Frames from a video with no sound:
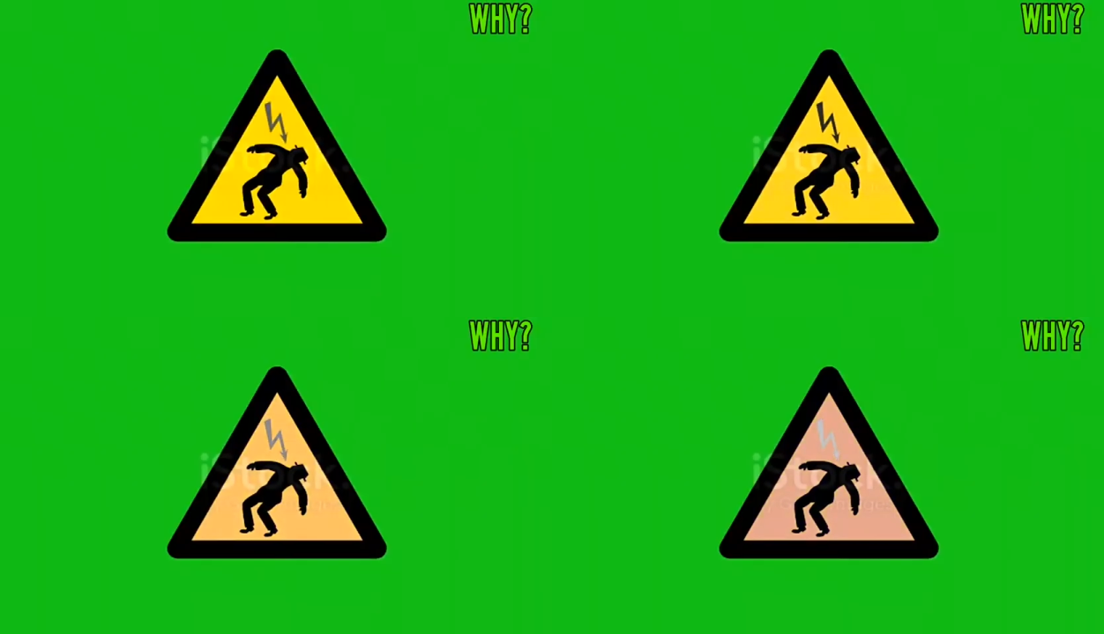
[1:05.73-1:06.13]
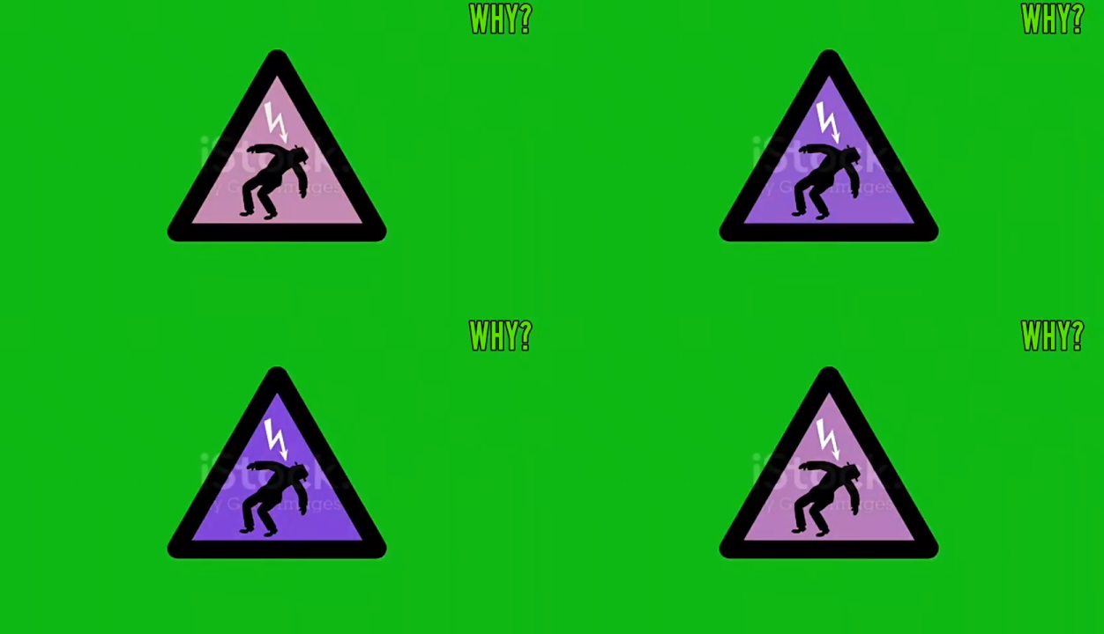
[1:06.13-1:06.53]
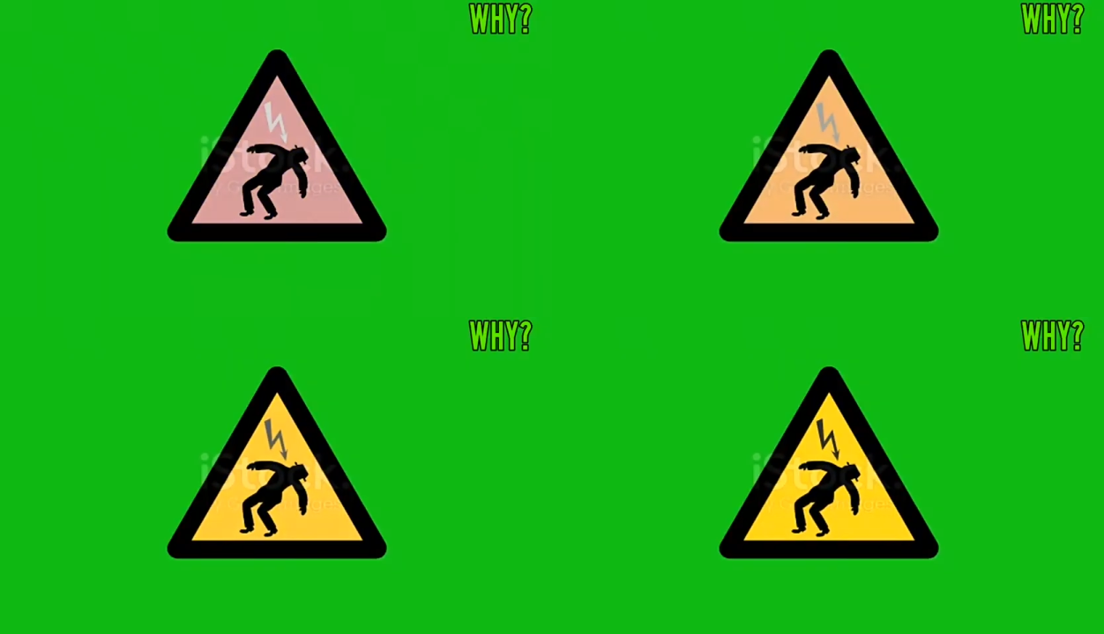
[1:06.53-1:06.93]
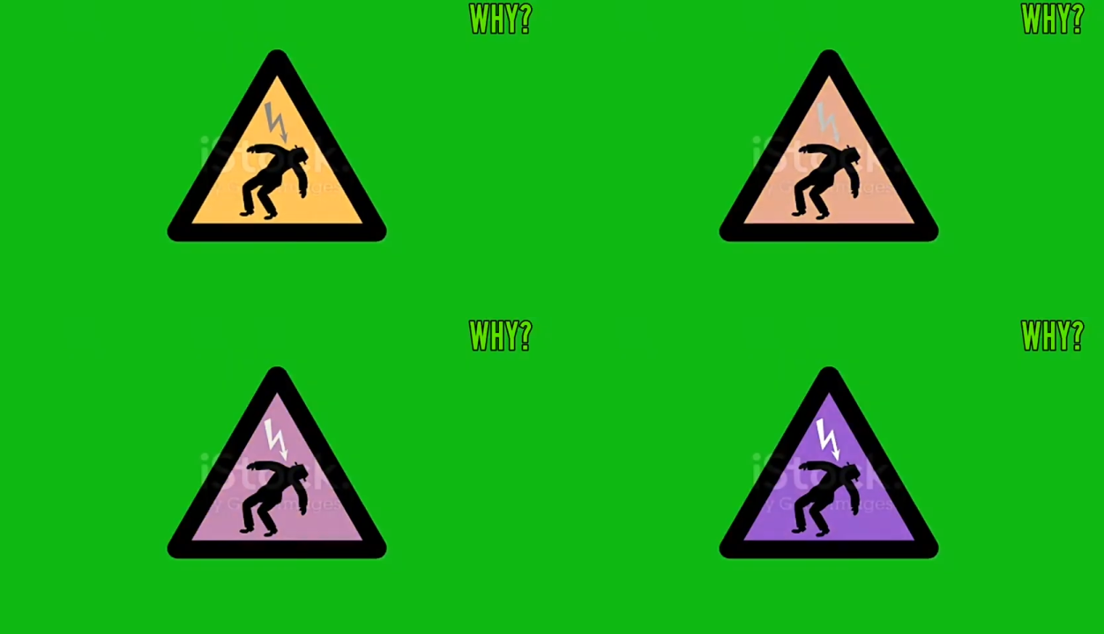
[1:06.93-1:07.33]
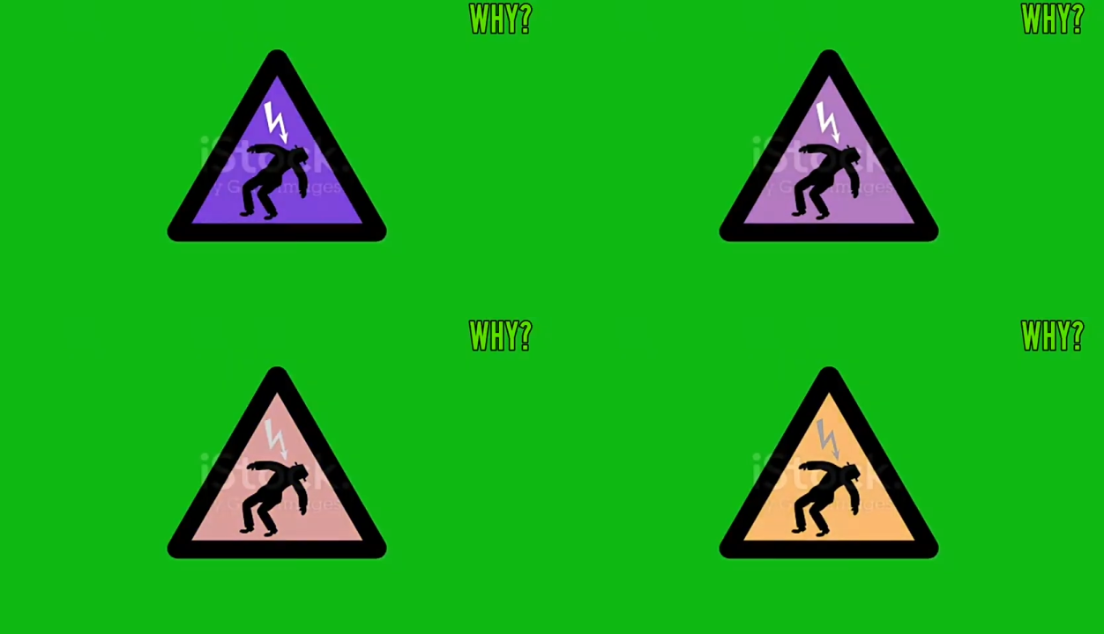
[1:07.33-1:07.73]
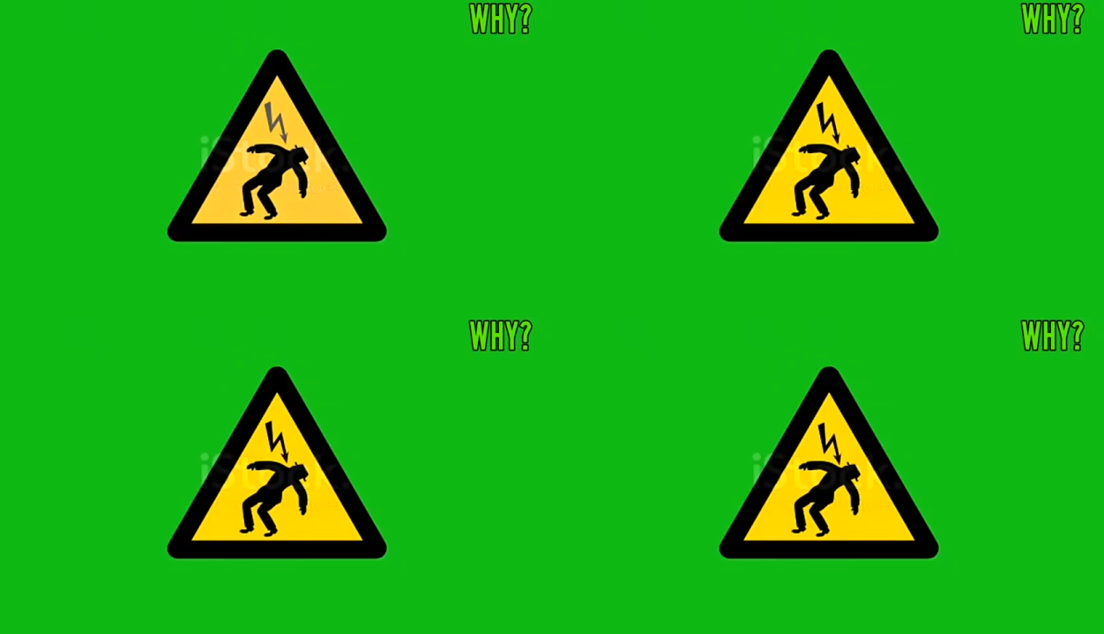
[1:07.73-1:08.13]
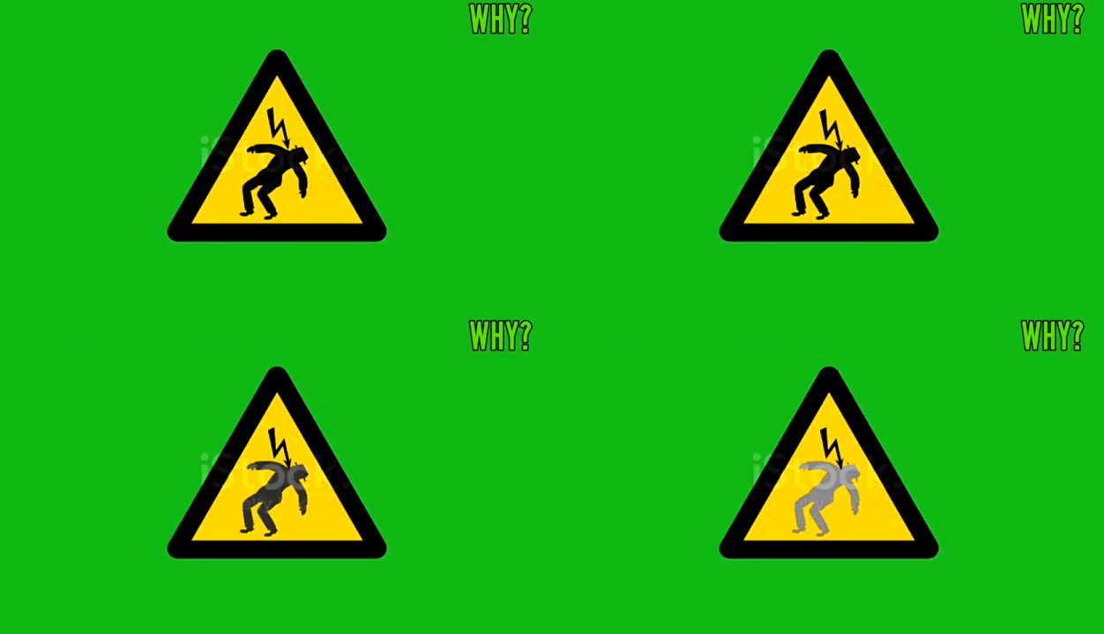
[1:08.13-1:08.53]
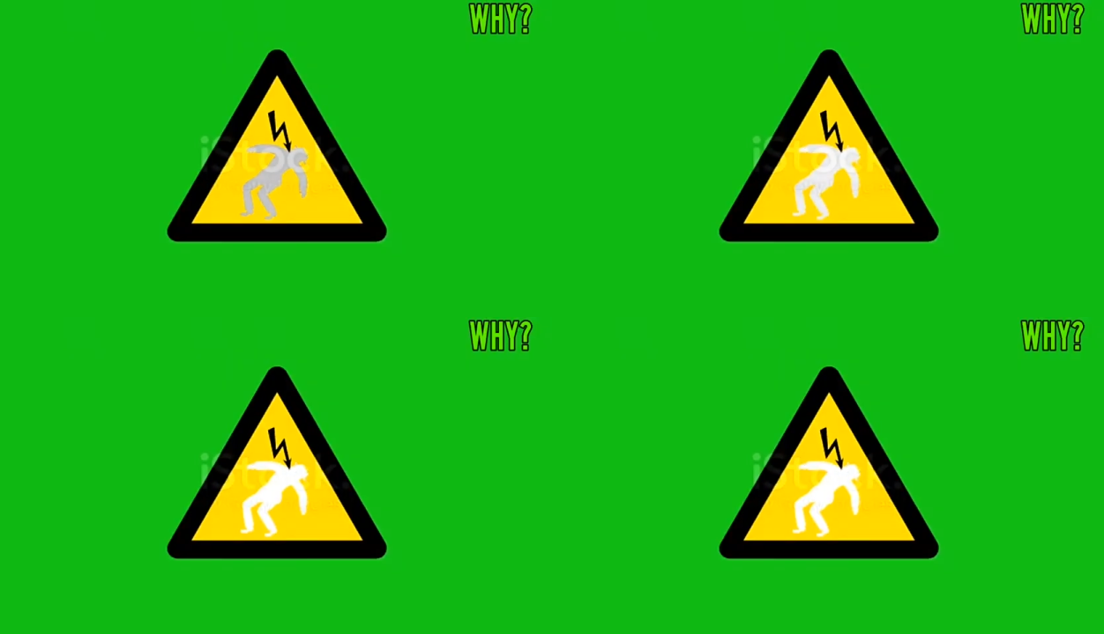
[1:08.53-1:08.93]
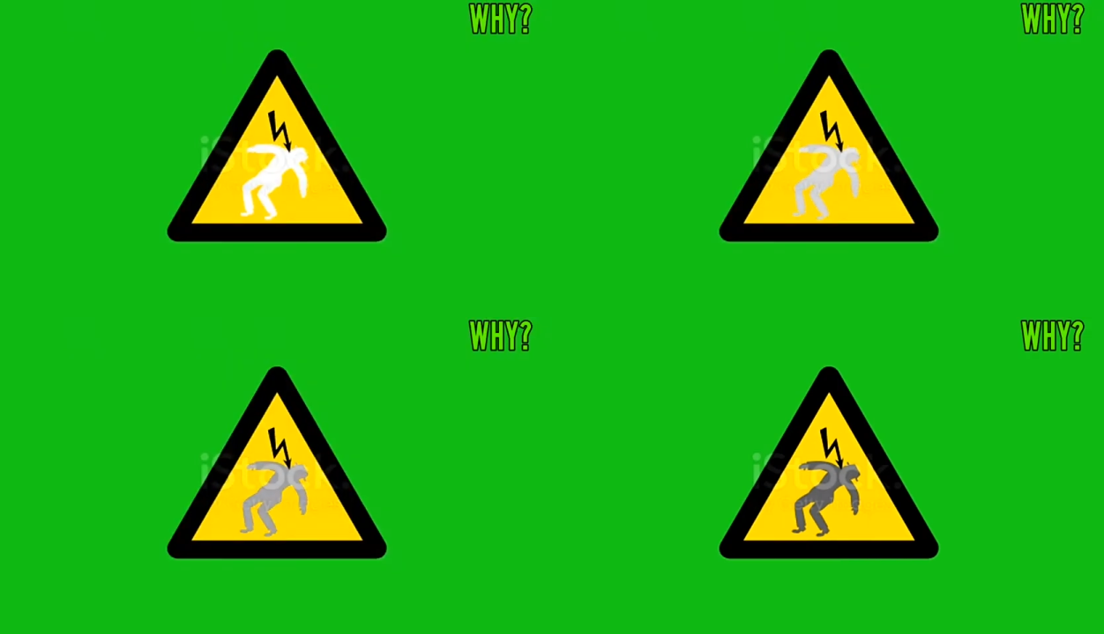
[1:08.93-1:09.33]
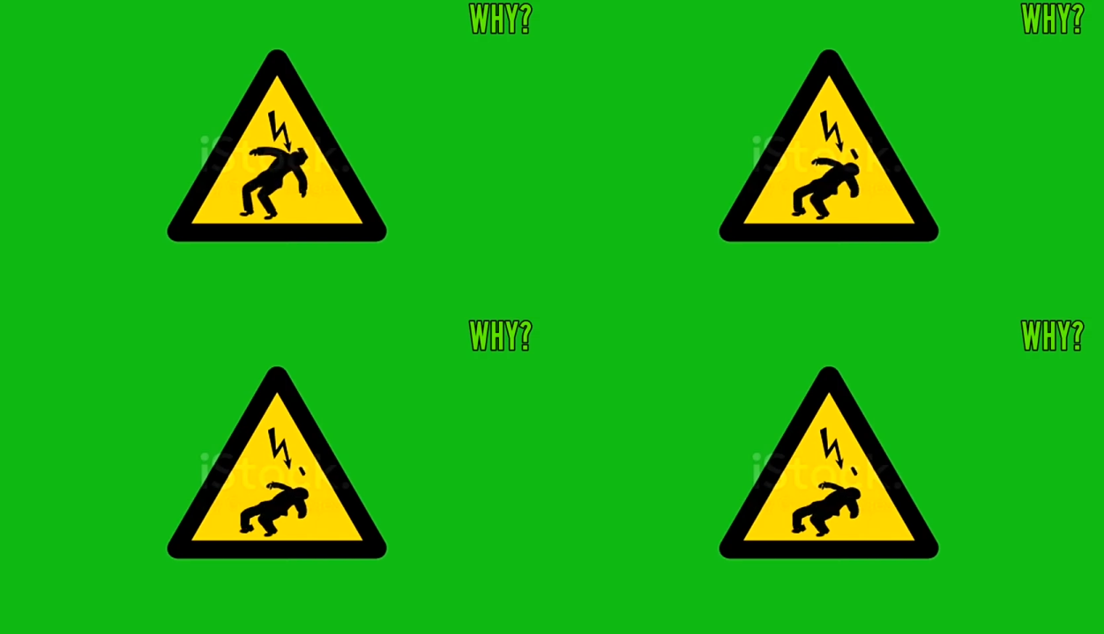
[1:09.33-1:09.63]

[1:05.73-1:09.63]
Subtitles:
No face is visible, so there are no lips to read.